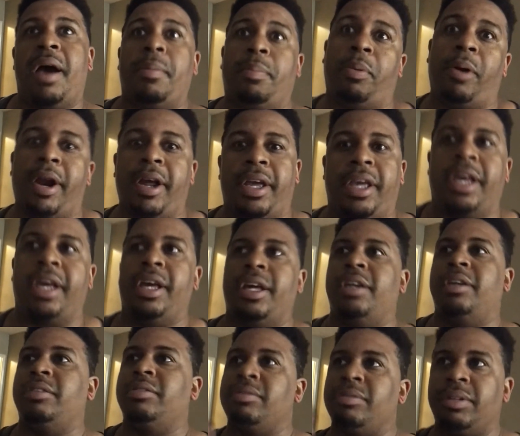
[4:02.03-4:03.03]
break
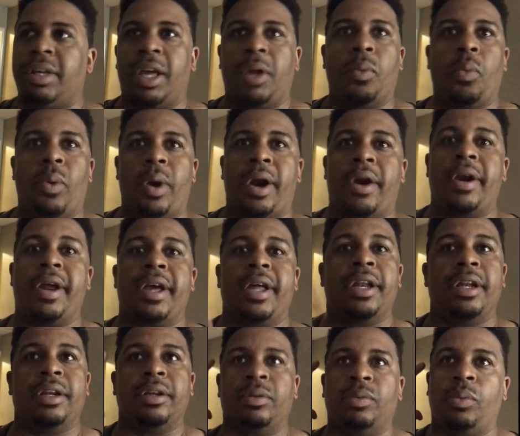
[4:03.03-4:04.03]
in and wear
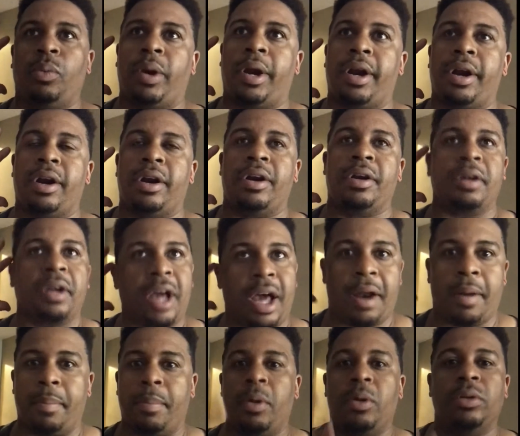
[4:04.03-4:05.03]
in where it kind
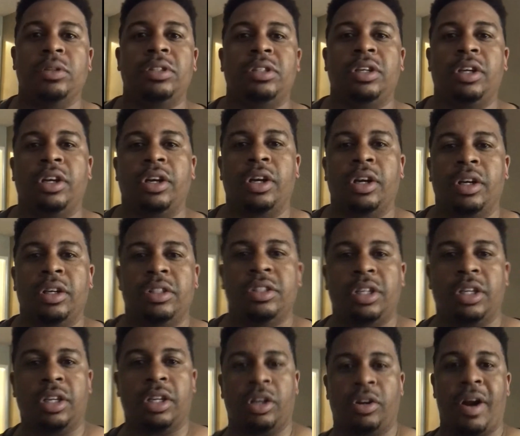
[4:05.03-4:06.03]
of molds to
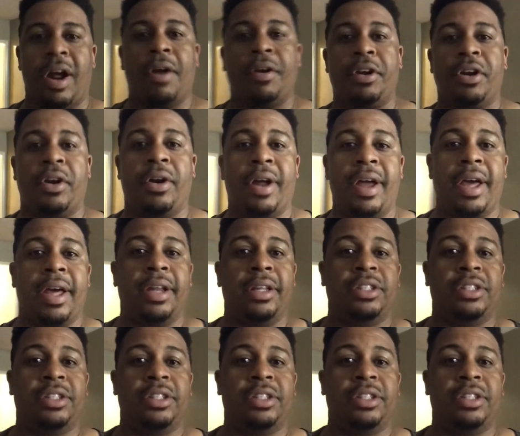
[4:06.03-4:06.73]
the crown of your head.